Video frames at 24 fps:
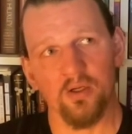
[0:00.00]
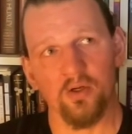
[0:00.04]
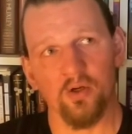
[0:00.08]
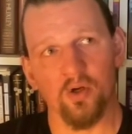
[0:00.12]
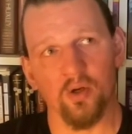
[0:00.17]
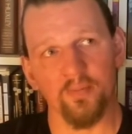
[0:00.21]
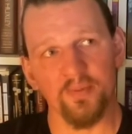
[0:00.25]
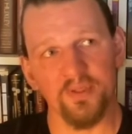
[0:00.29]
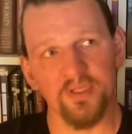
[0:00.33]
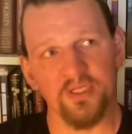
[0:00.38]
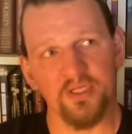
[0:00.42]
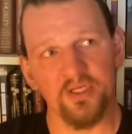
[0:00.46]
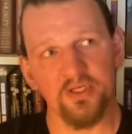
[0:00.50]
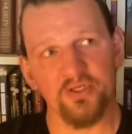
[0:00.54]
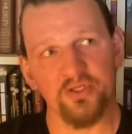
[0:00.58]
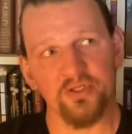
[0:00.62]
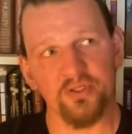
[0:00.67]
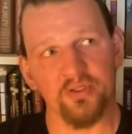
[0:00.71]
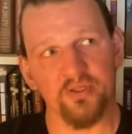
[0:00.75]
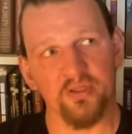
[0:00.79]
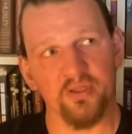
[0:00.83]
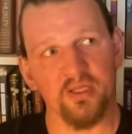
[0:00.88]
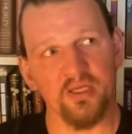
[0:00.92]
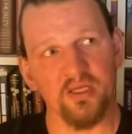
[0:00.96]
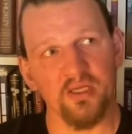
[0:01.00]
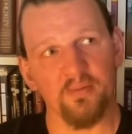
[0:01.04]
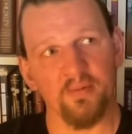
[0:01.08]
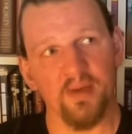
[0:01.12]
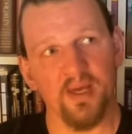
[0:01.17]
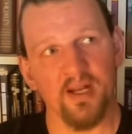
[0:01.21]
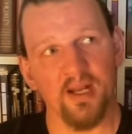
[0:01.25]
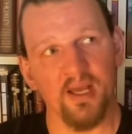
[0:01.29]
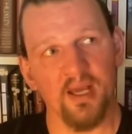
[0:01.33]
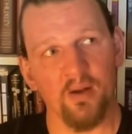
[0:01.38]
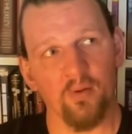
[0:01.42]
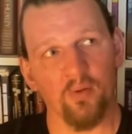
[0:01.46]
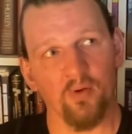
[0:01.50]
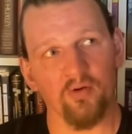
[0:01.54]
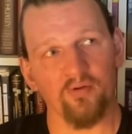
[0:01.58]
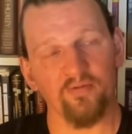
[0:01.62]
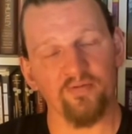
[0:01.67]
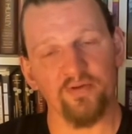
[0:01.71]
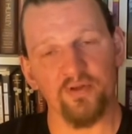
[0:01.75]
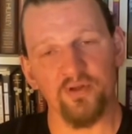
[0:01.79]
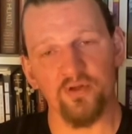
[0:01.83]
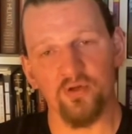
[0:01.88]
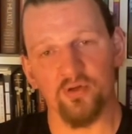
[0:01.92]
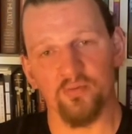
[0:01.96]
competition, think about how
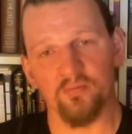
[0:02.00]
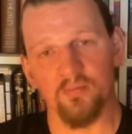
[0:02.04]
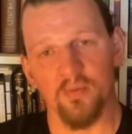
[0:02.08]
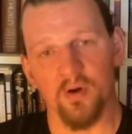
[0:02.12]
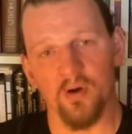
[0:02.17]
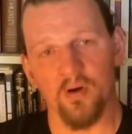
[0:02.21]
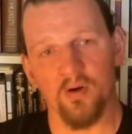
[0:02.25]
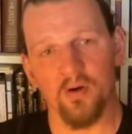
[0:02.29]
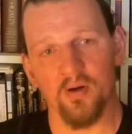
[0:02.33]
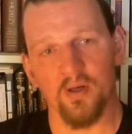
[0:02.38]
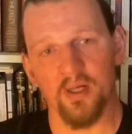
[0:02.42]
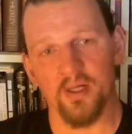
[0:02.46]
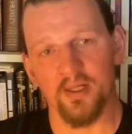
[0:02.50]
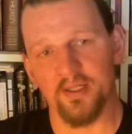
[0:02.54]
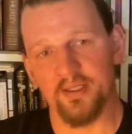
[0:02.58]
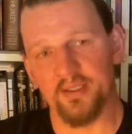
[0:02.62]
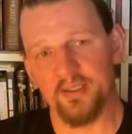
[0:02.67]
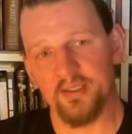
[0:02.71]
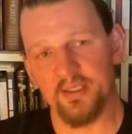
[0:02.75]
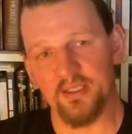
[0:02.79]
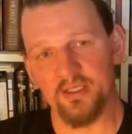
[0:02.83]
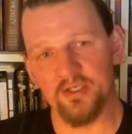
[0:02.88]
often your mind